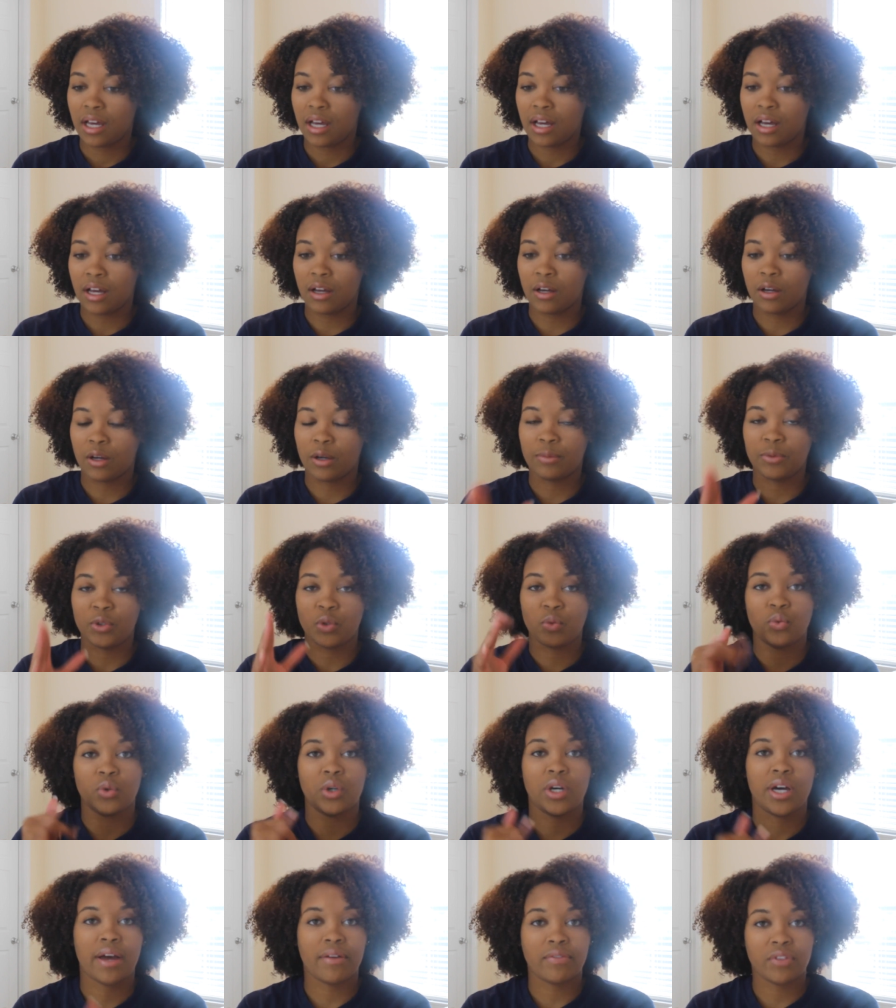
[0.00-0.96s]
Um, you
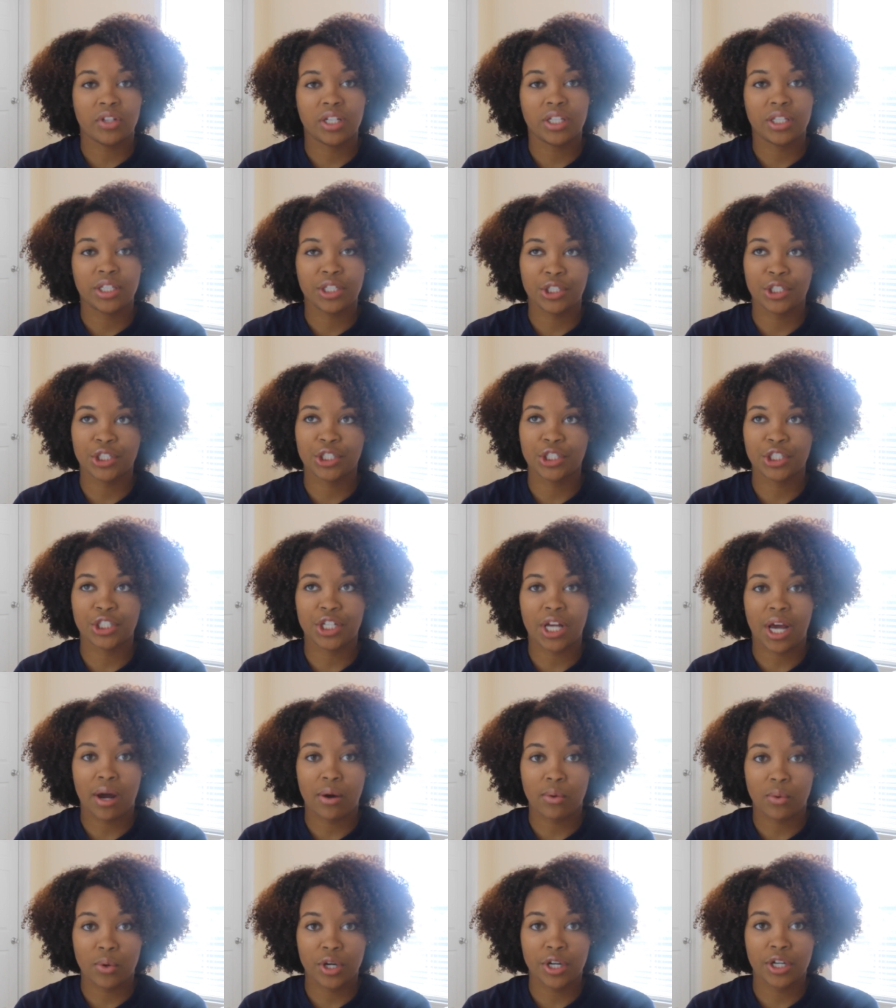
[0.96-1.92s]
will have to clean your
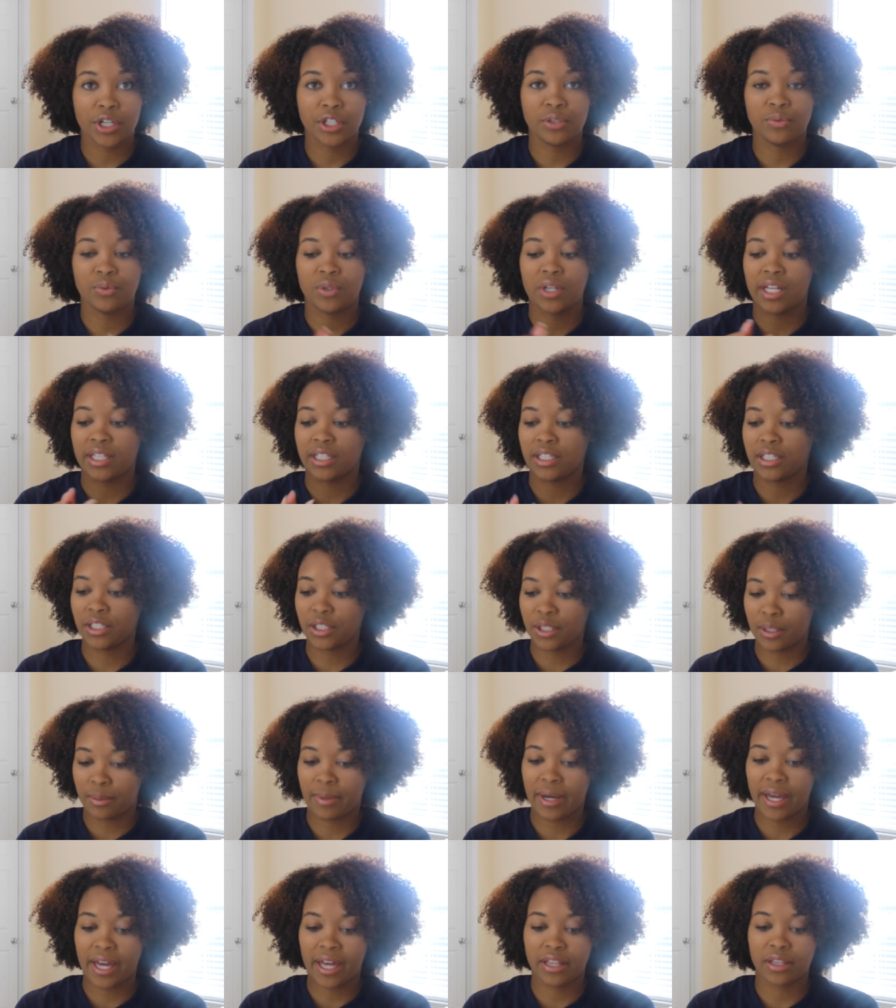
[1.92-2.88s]
shower. You will have to clean
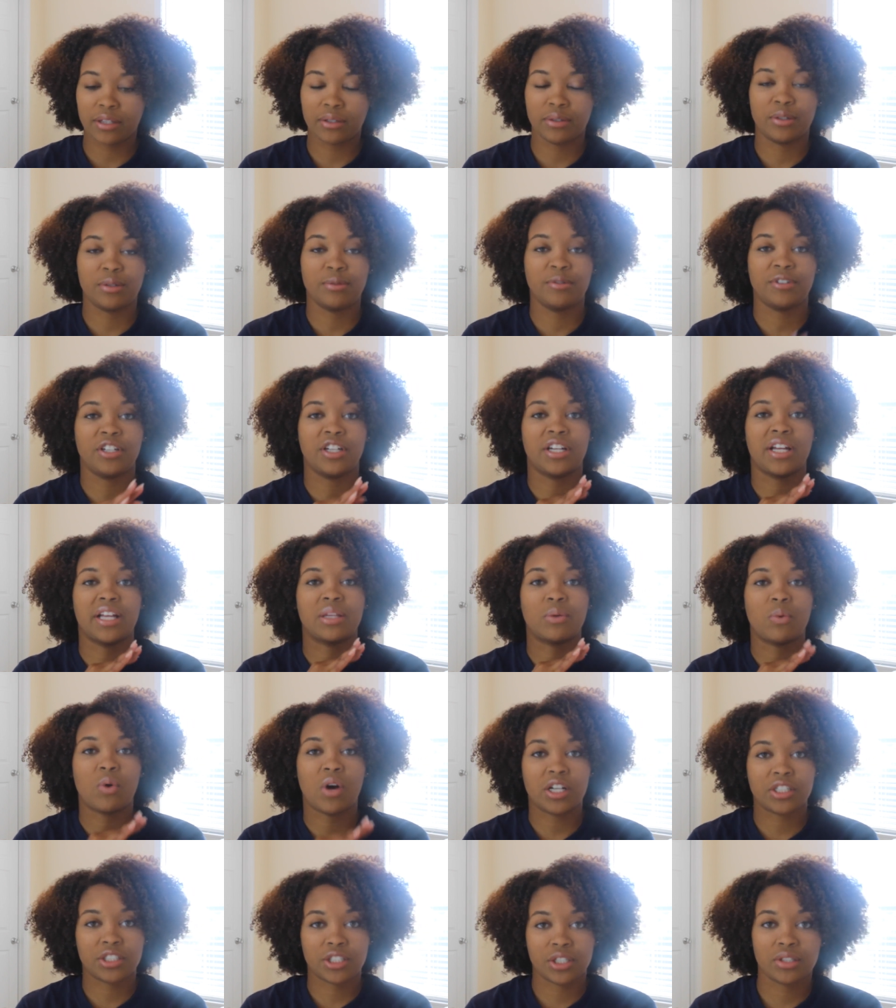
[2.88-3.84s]
your bathroom. You're going to have to
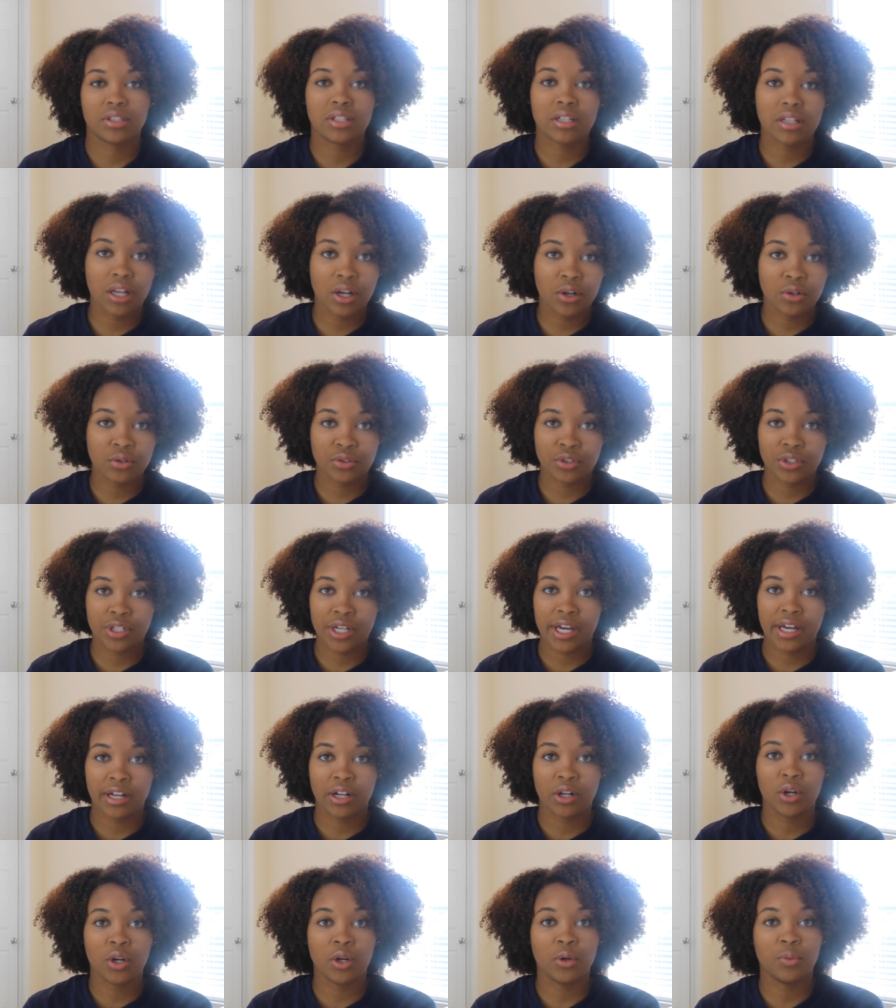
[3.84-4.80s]
wash those clothes you
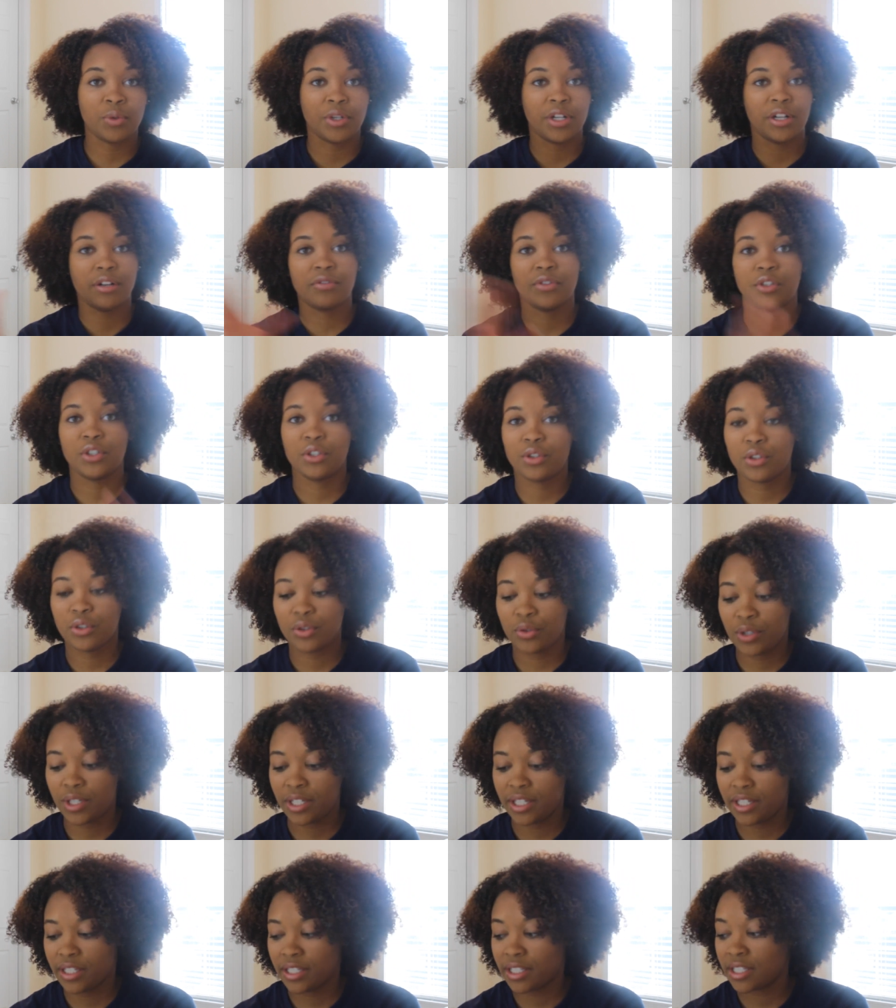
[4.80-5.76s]
had on whenever you do
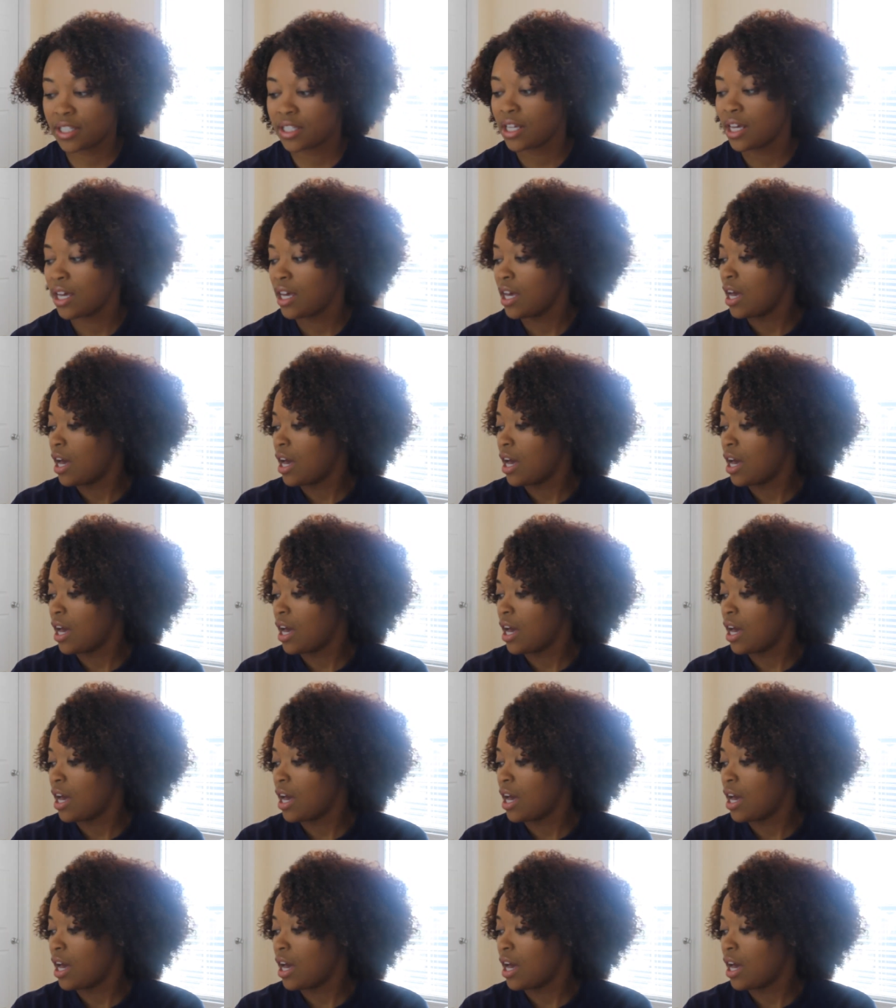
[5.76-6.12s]
this.